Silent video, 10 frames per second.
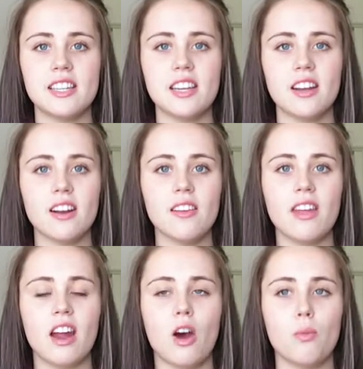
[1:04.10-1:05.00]
in here
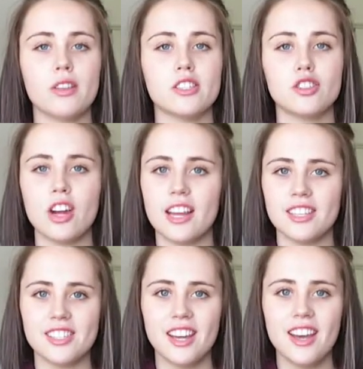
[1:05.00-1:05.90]
that help with
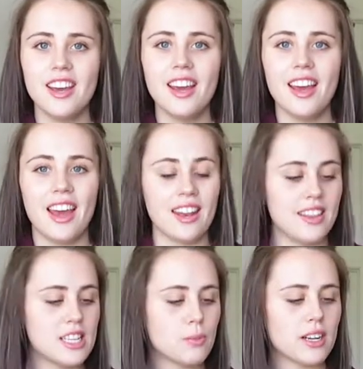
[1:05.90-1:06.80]
stress.
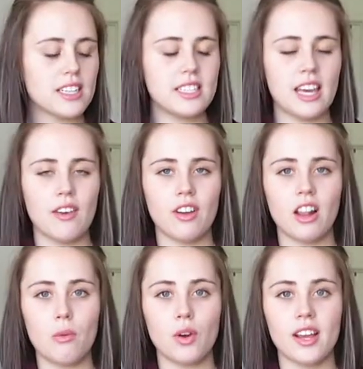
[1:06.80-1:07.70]
And this pregnancy, I've had
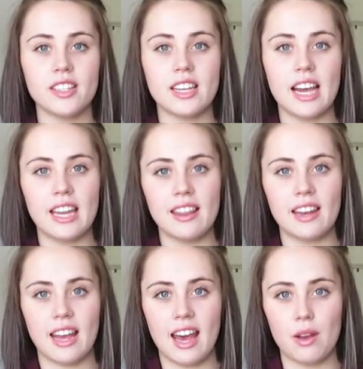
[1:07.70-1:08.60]
a lot more anxiety
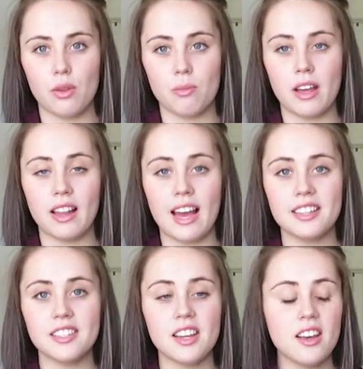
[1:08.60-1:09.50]
than I had with my
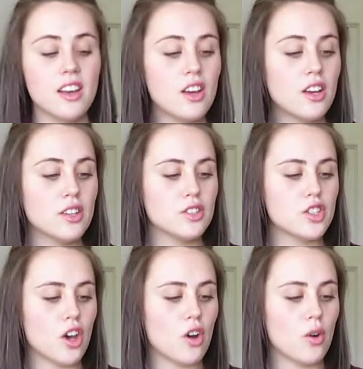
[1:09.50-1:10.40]
last.
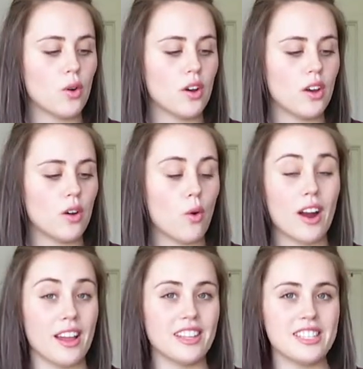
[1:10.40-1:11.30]
So,
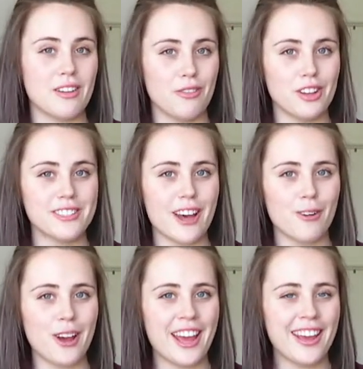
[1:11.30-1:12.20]
or at least it feels
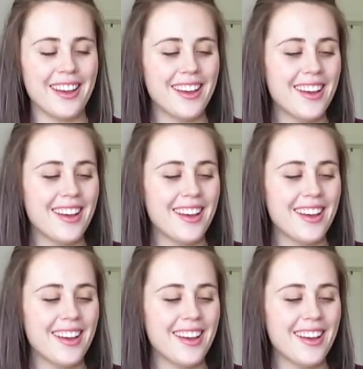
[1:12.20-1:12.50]
that way.